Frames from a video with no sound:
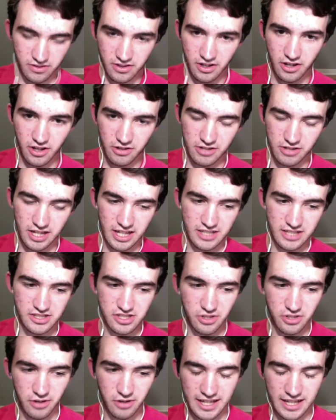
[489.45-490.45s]
Okay, so
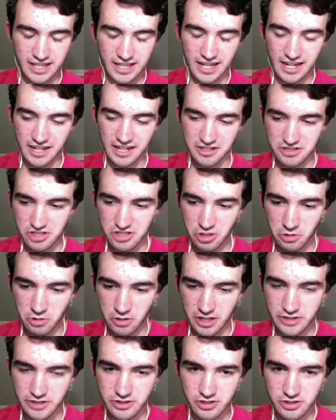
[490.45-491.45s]
I get it. So
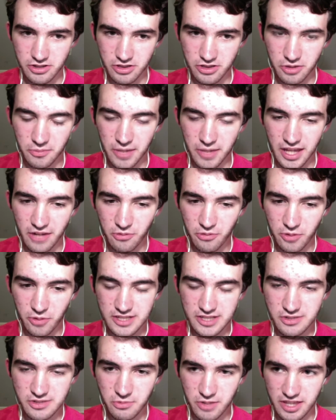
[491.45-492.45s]
it's the main
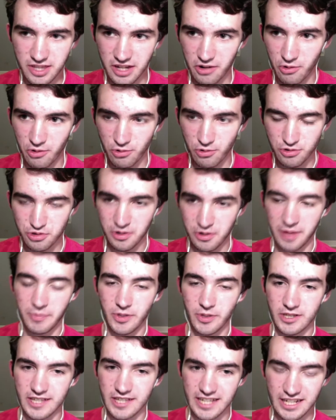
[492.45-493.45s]
reason why that whole
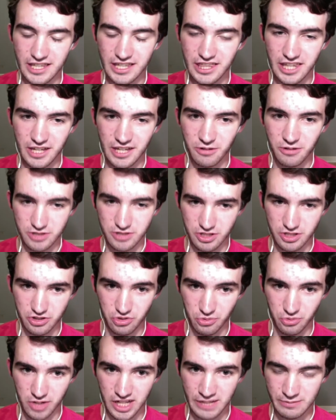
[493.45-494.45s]
trampoline thing was a
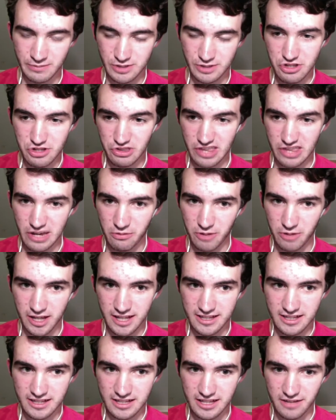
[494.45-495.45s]
dream, and so that way it
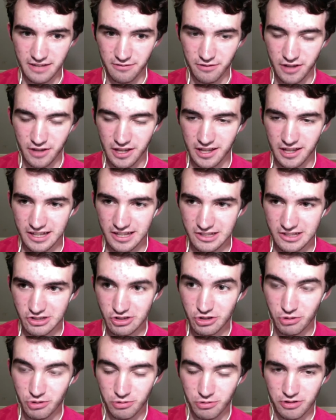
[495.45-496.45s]
could give
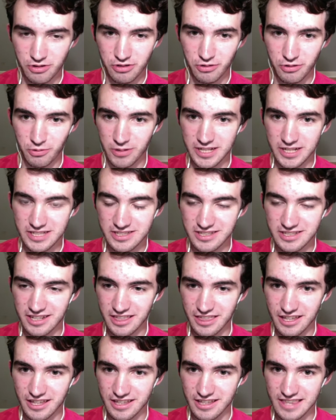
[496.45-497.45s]
Junior the reason to
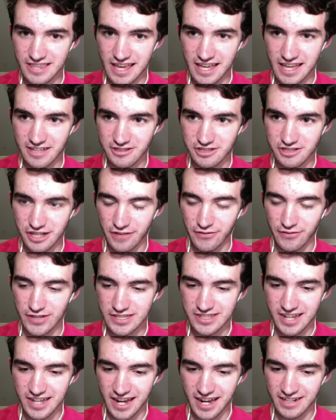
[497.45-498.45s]
think that Jeffy's
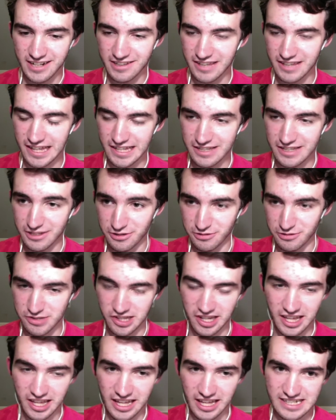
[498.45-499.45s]
kind of like losing
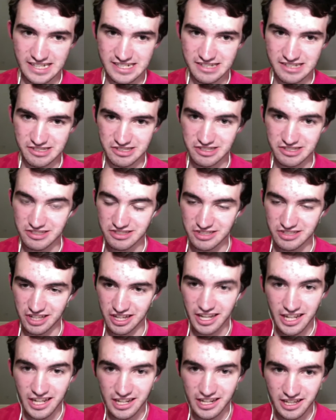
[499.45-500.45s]
it and is
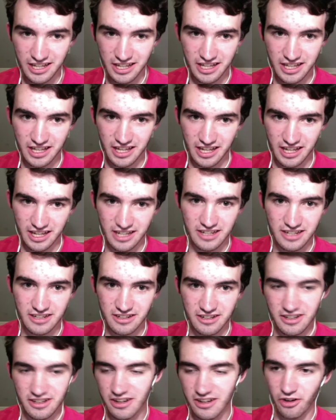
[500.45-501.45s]
insane and
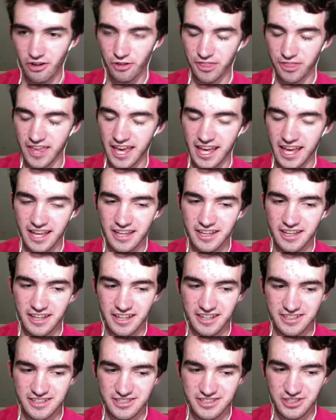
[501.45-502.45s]
all that.
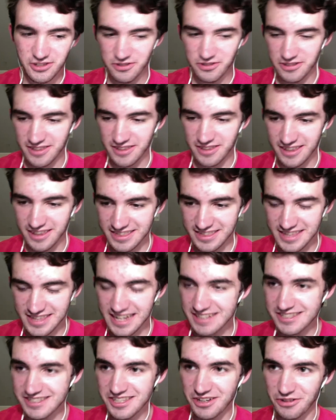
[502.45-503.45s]
So that's
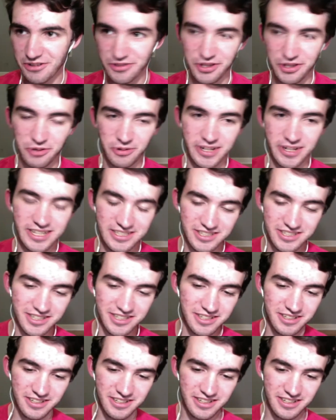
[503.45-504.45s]
the only reason.
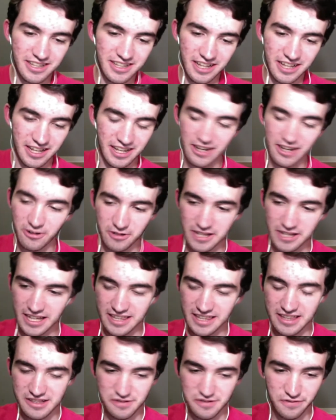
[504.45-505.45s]
I, okay, that's
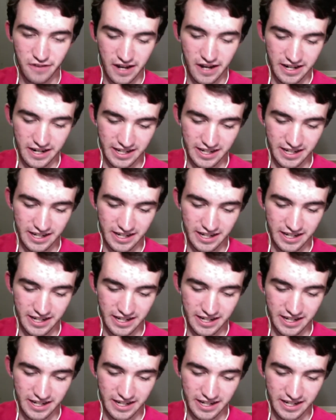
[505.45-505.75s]
fine, I